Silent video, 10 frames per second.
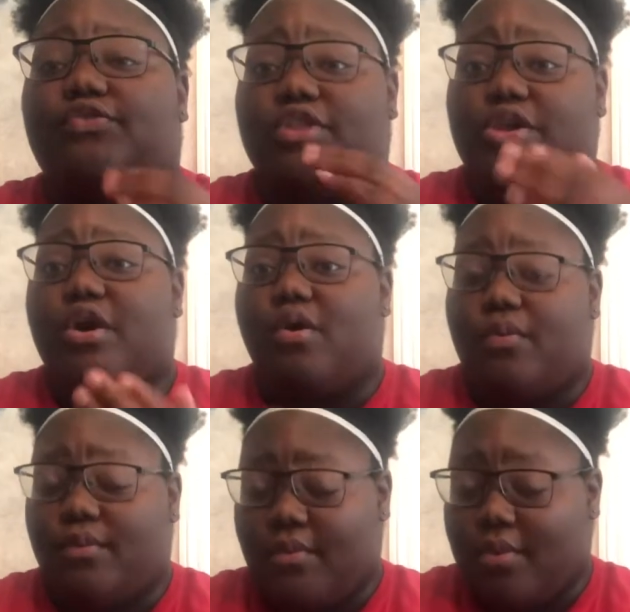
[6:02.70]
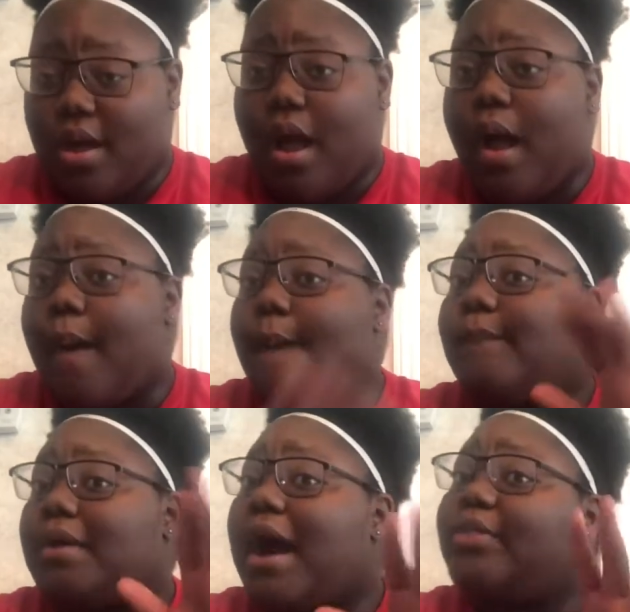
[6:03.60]
video
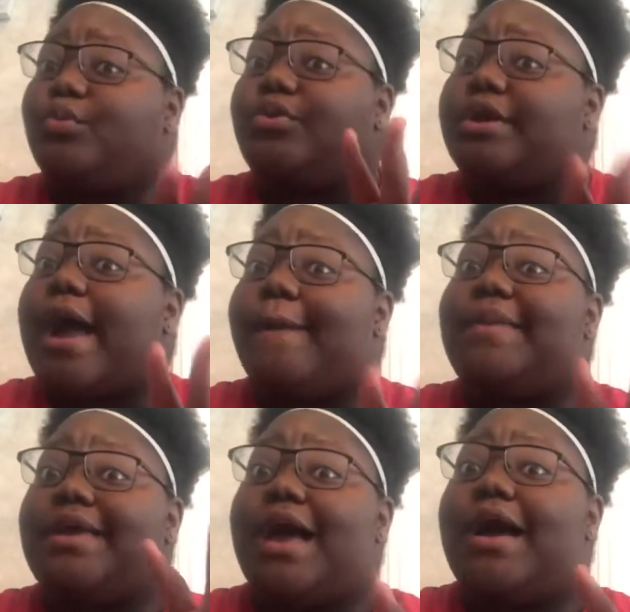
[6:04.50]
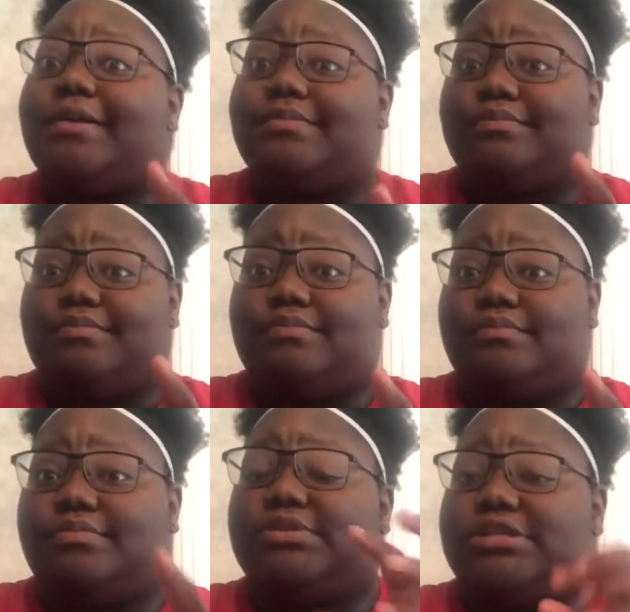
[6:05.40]
probably will not be up
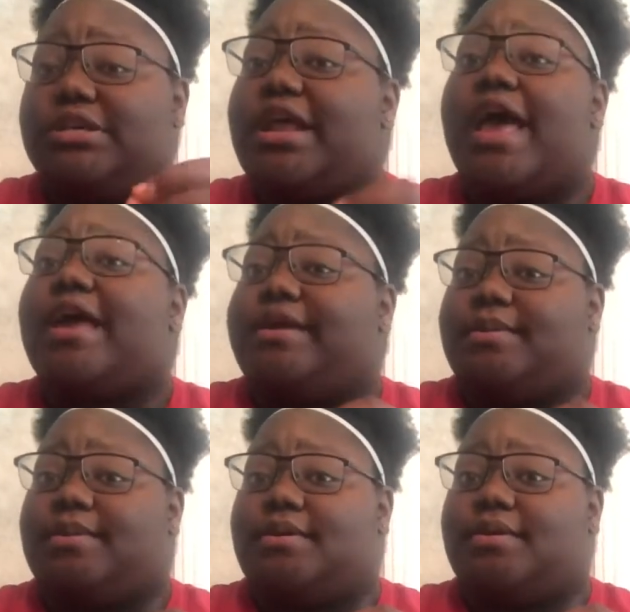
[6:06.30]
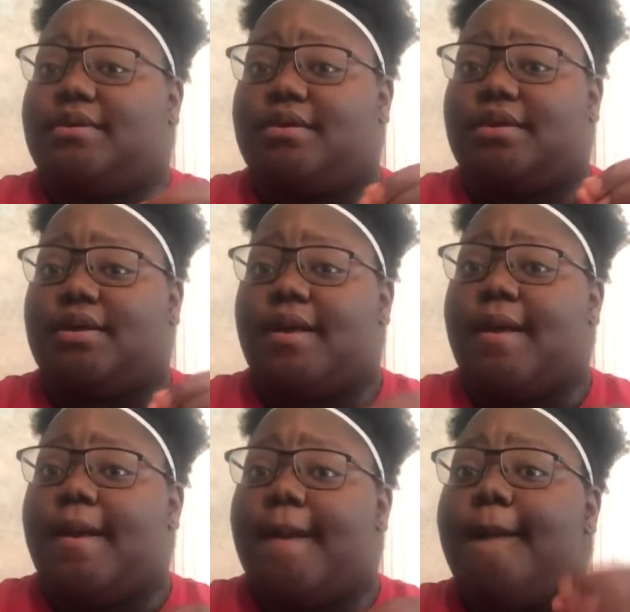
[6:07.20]
today,
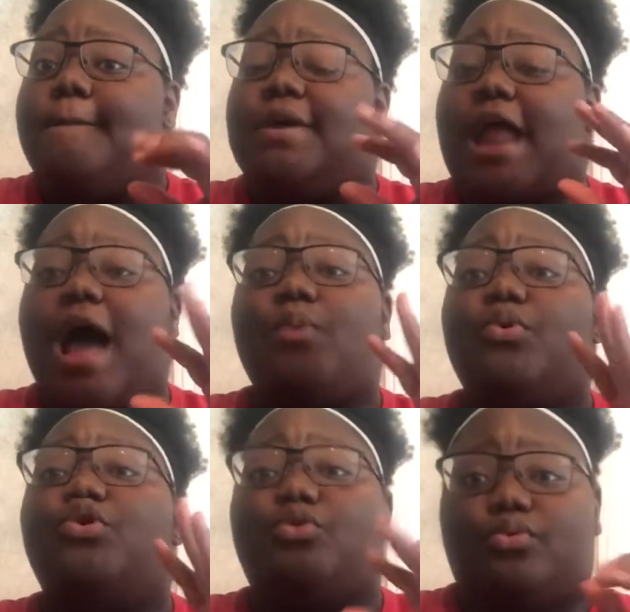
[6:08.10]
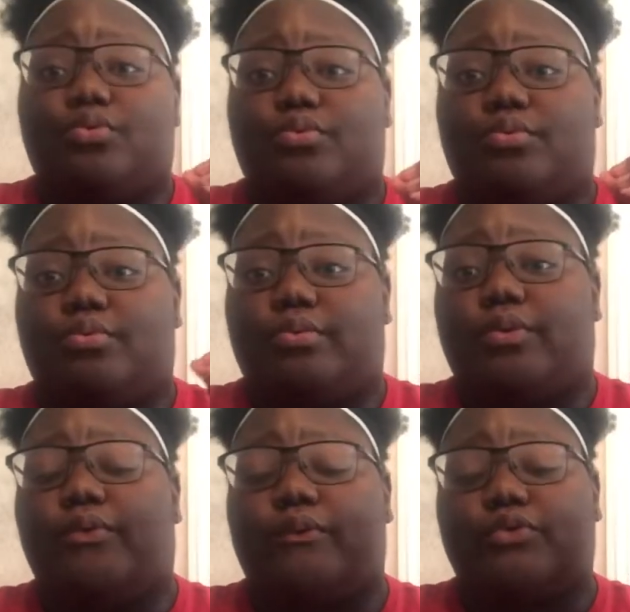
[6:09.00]
but I will
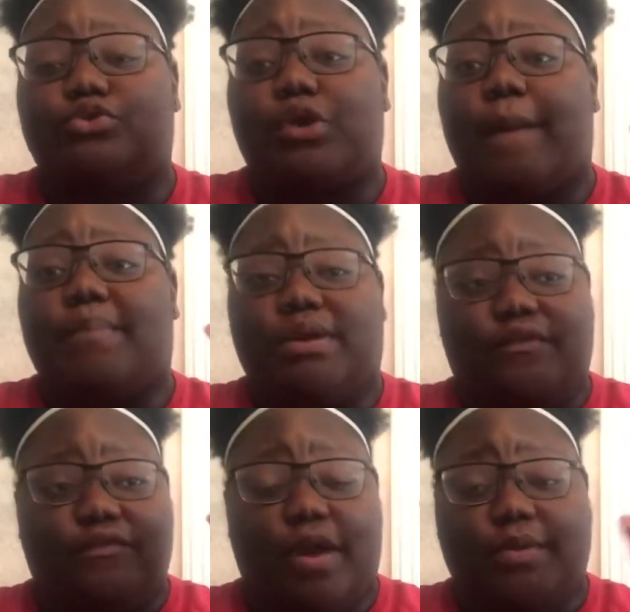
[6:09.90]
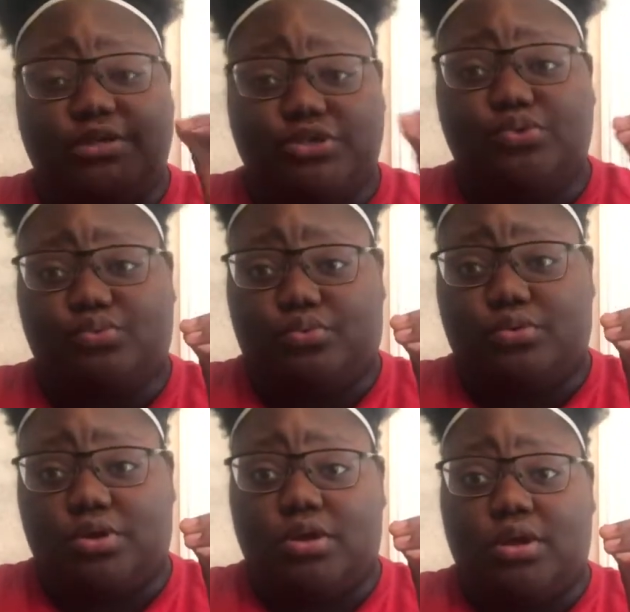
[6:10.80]
drop it very soon.
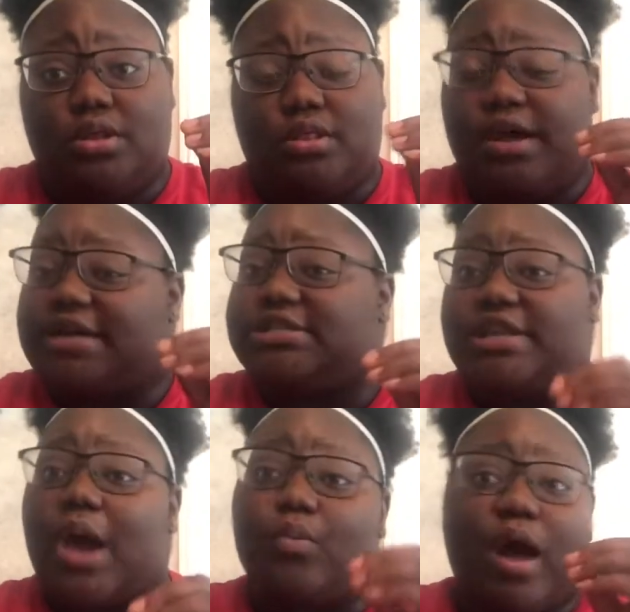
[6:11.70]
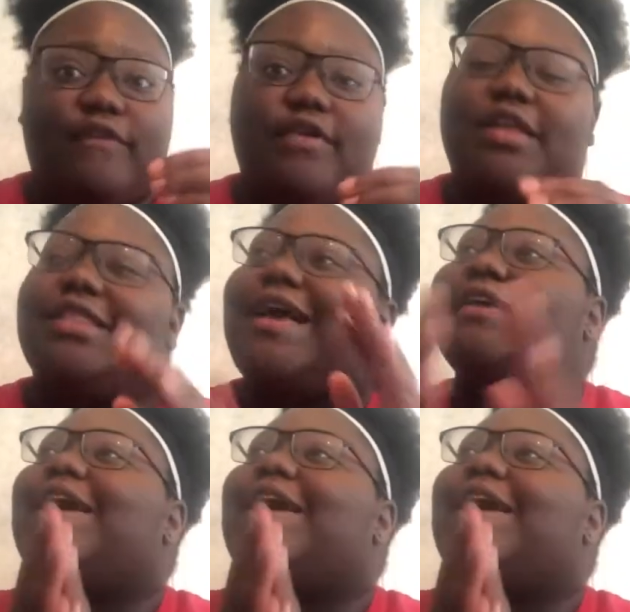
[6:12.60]
Like I said, that Wi-Fi, like